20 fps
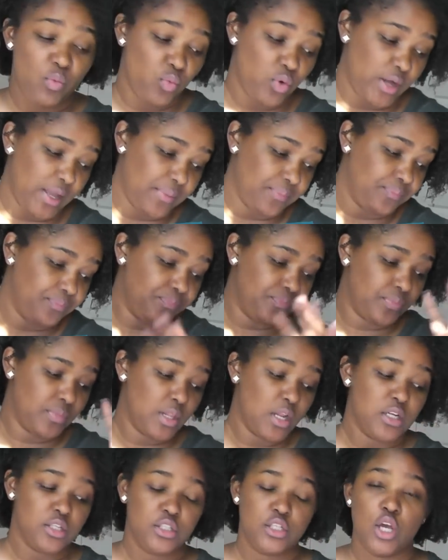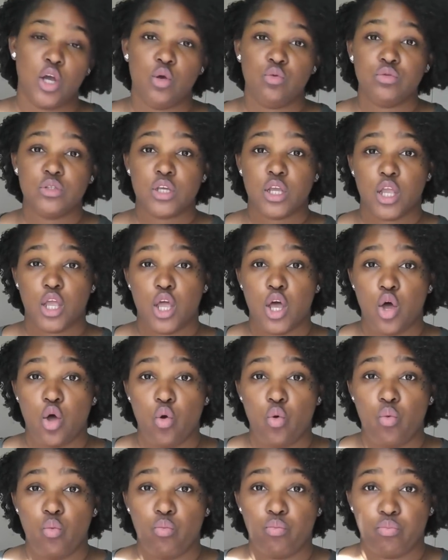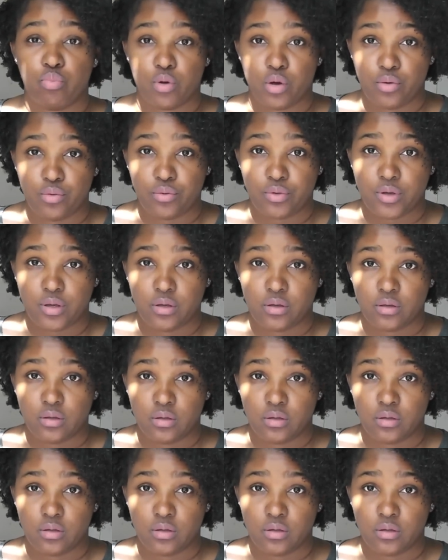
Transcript: one, don't go broke.